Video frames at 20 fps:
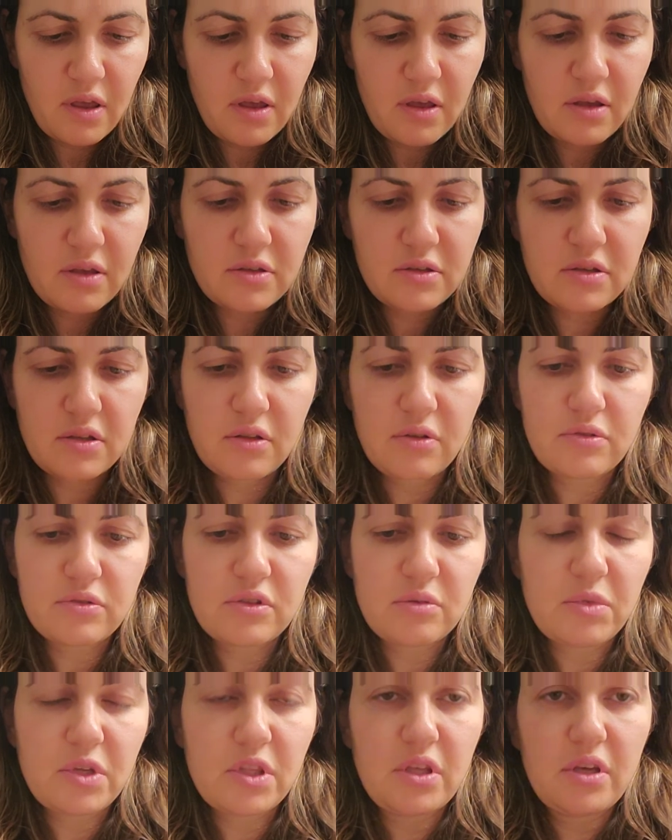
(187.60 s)
as close to
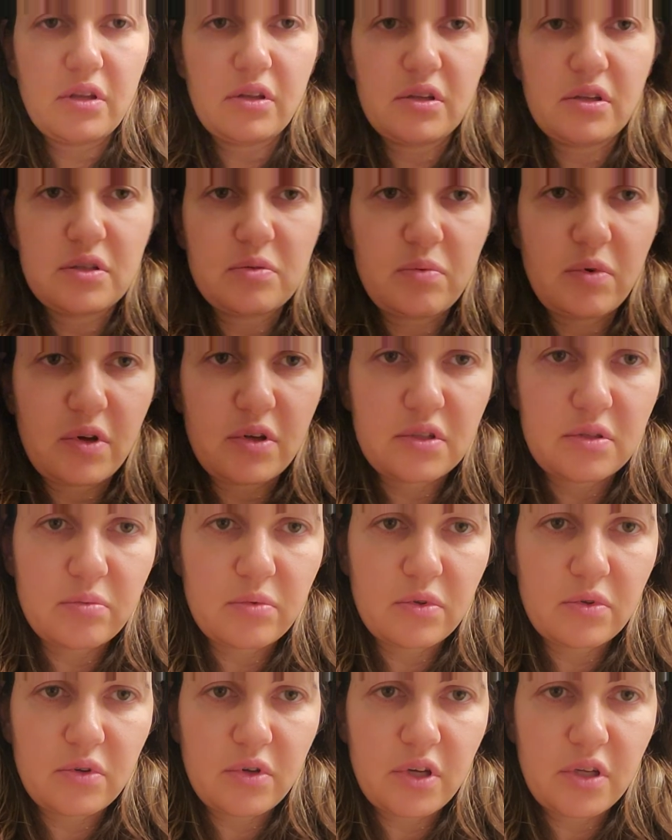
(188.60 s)
my nail as
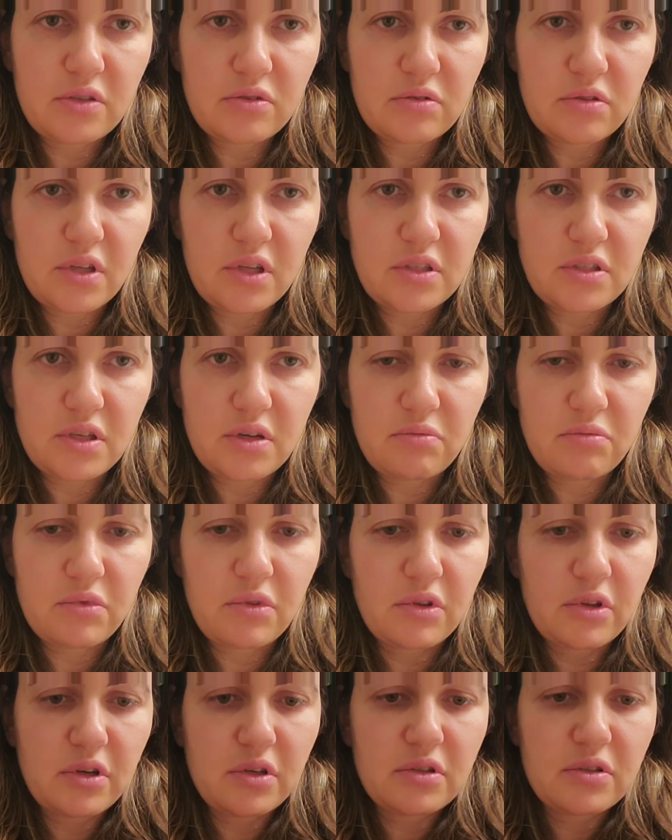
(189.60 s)
possible. Okay, so that's how it
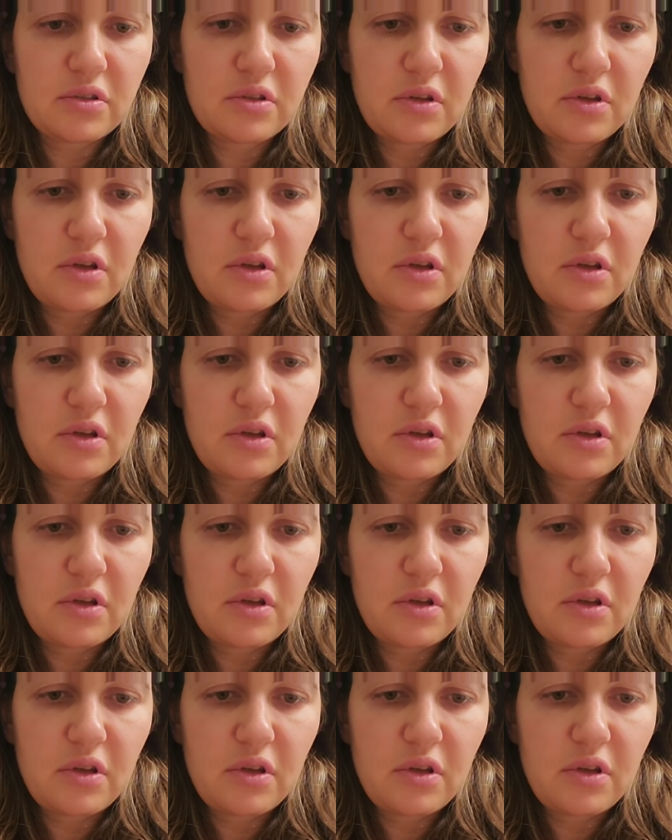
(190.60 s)
looks.